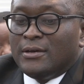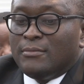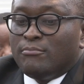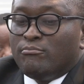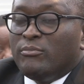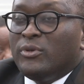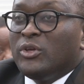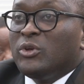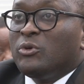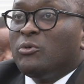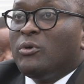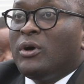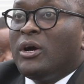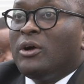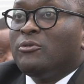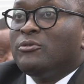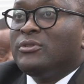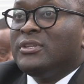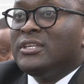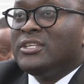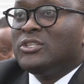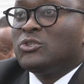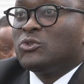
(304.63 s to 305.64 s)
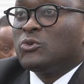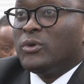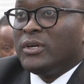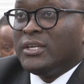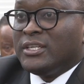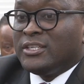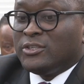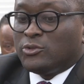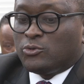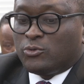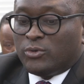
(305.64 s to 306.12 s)
Meanwhile, the
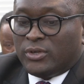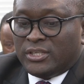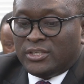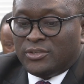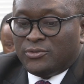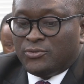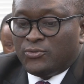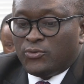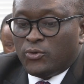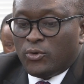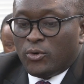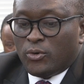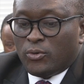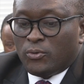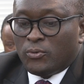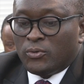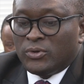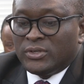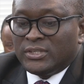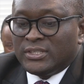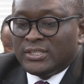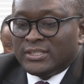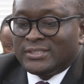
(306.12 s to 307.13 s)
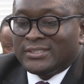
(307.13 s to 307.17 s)
2024 winter